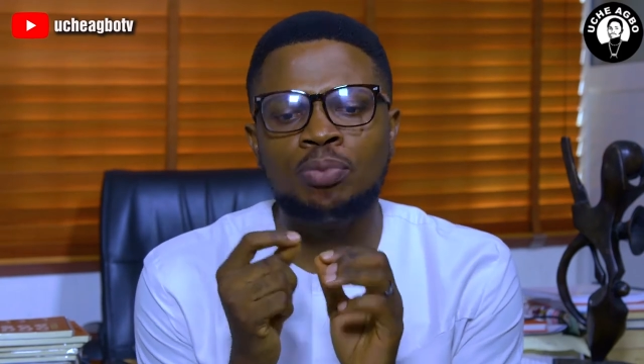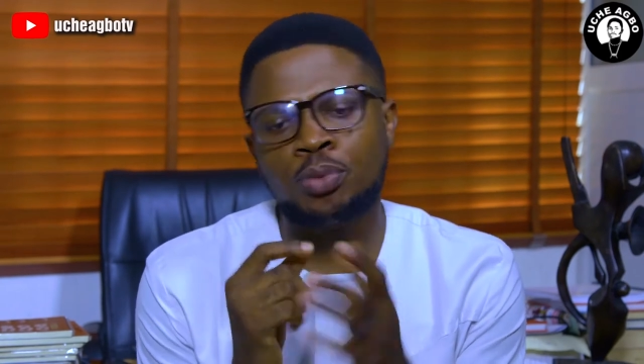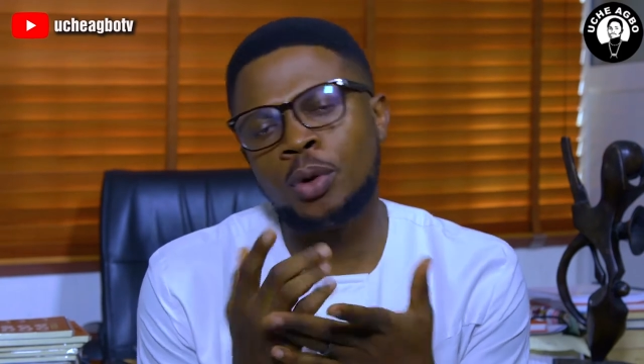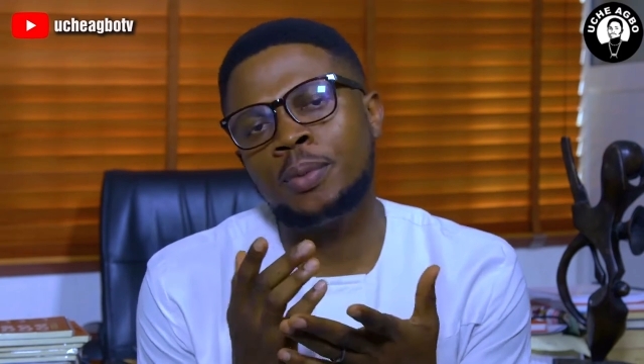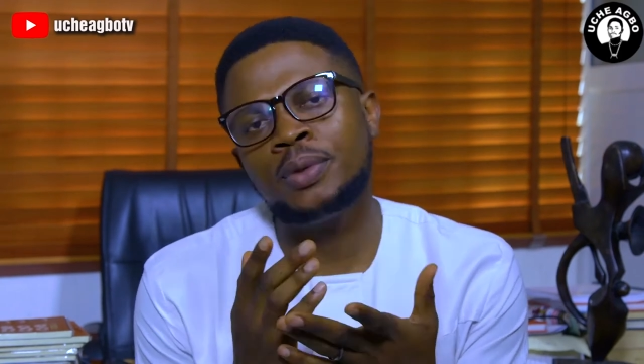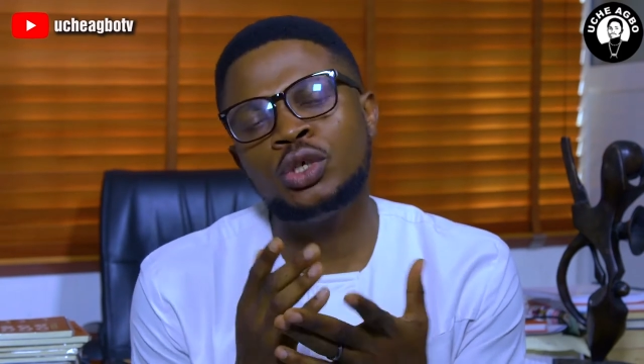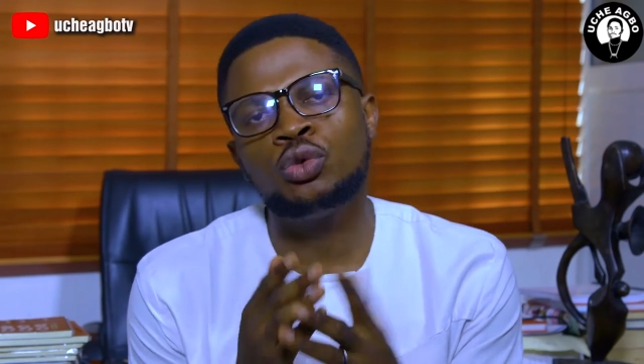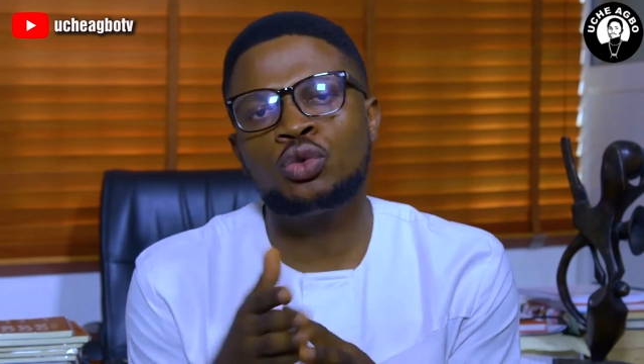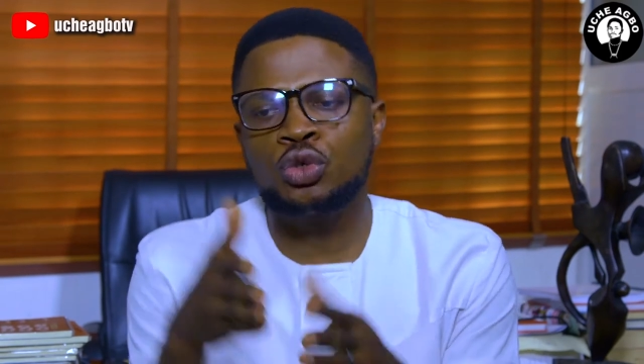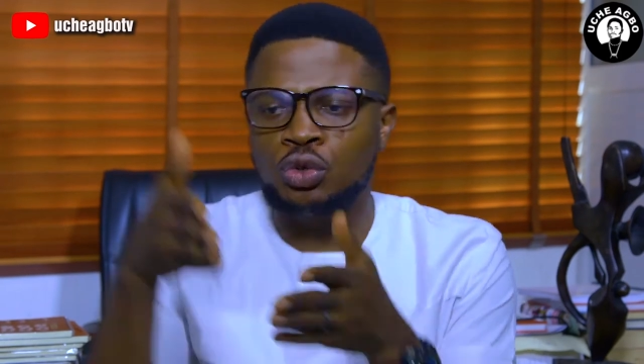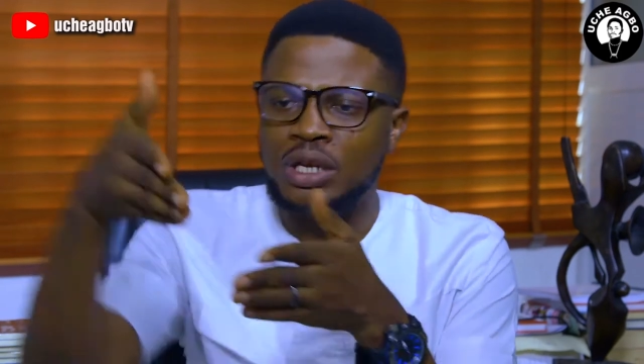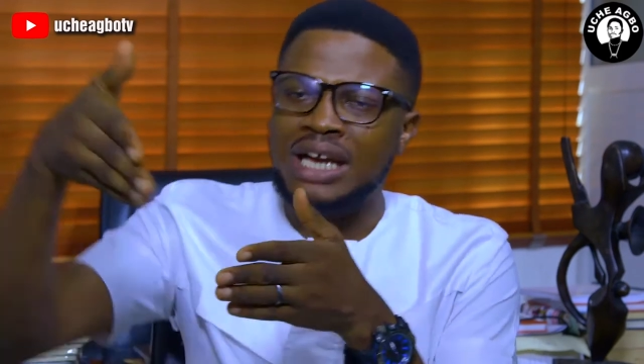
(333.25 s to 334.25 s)
Probably you
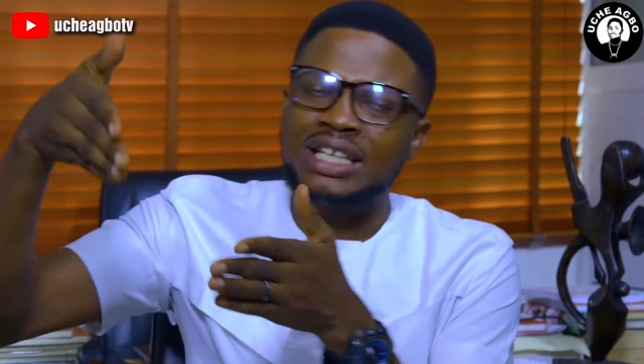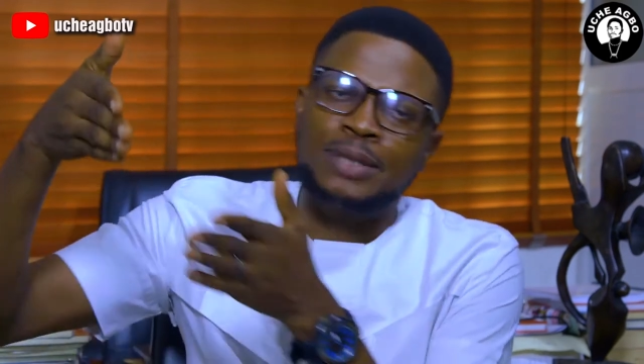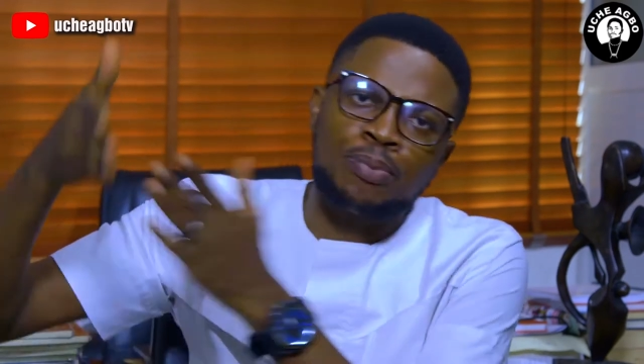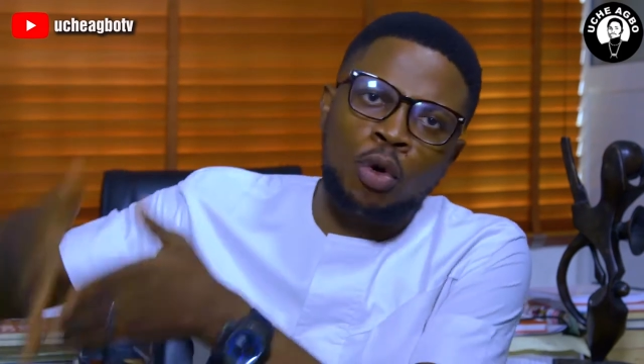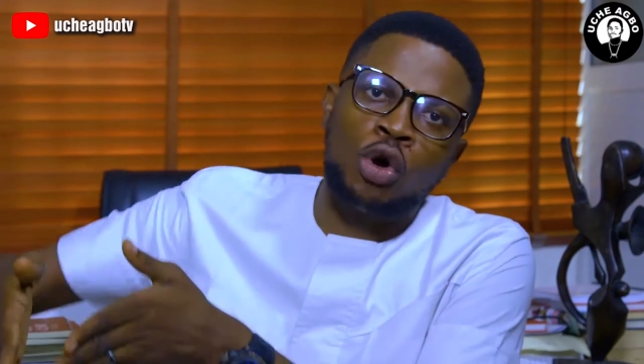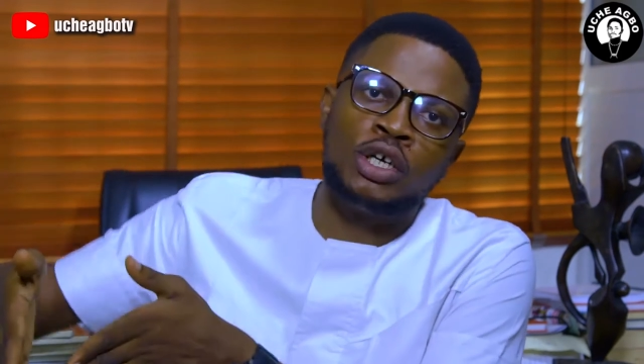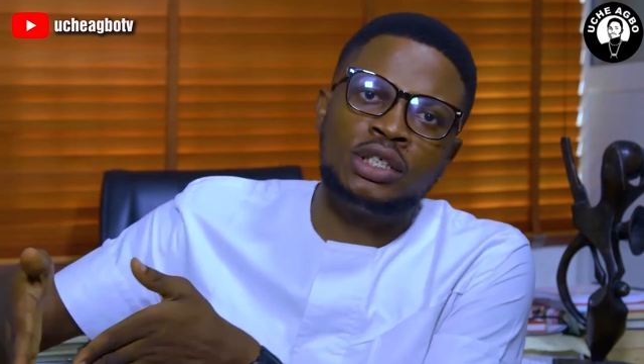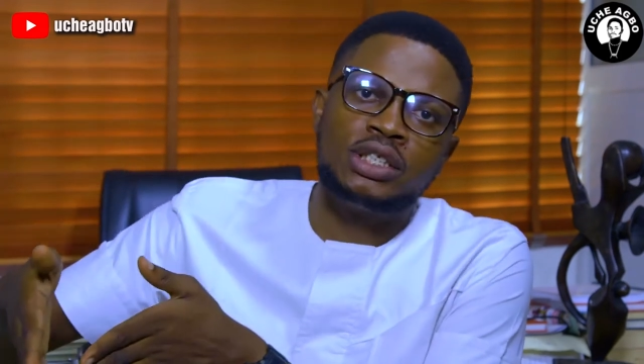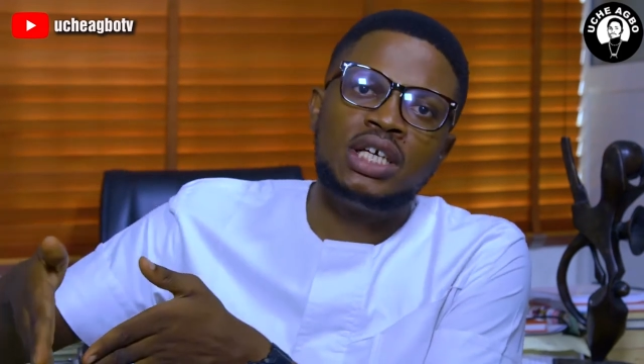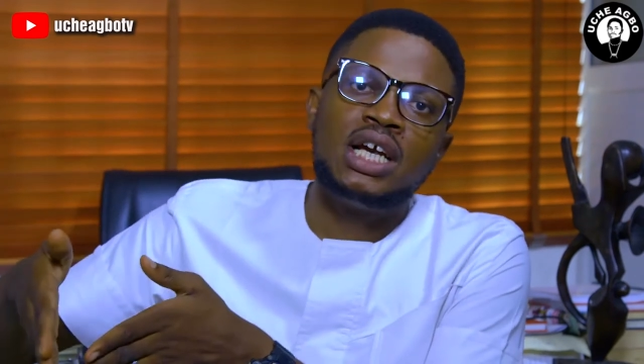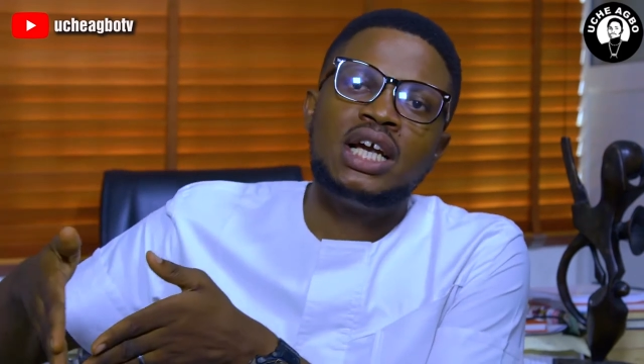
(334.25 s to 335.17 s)
stood at this point